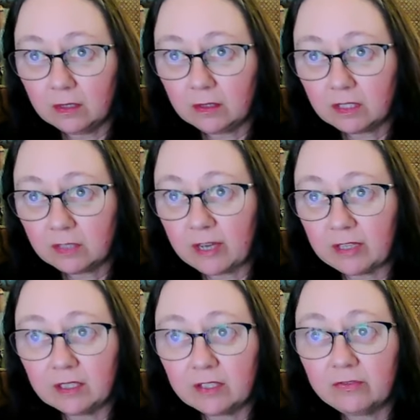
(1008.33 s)

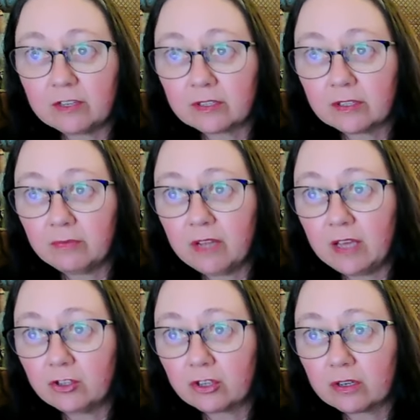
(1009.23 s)
Despite his fearsome
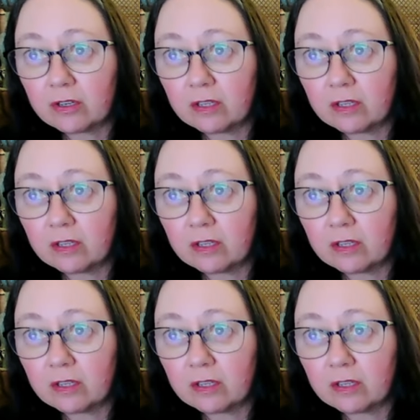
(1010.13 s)
nature,